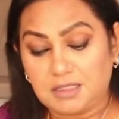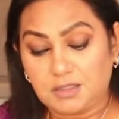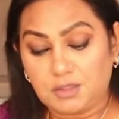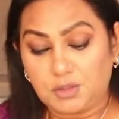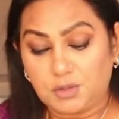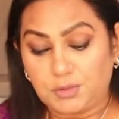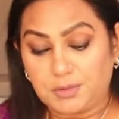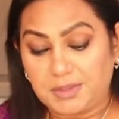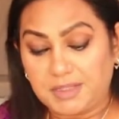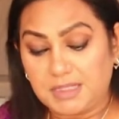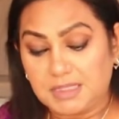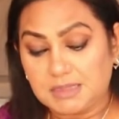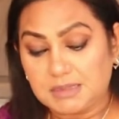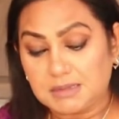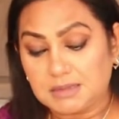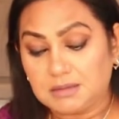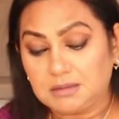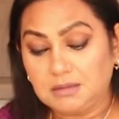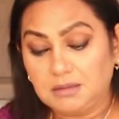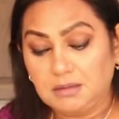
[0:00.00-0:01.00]

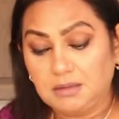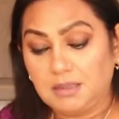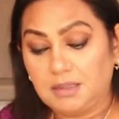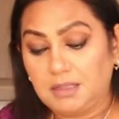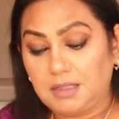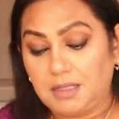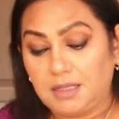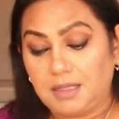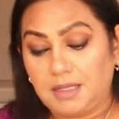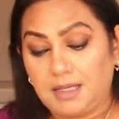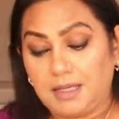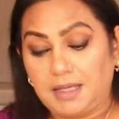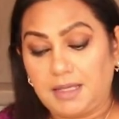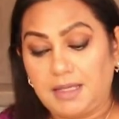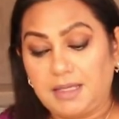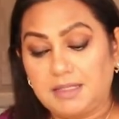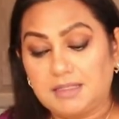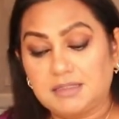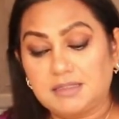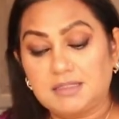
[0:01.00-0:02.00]
coriander
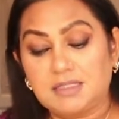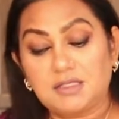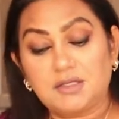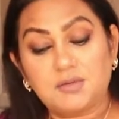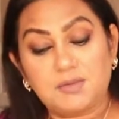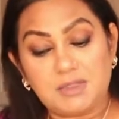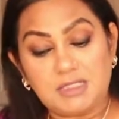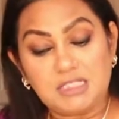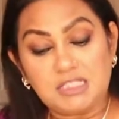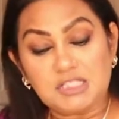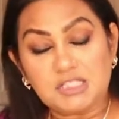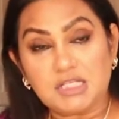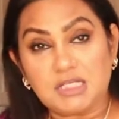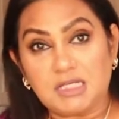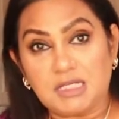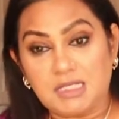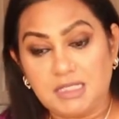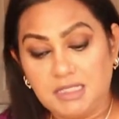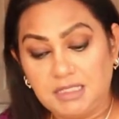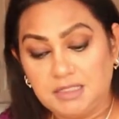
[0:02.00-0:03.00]
and the green
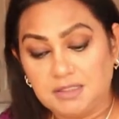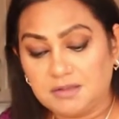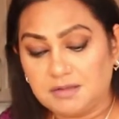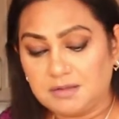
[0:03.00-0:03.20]
chili.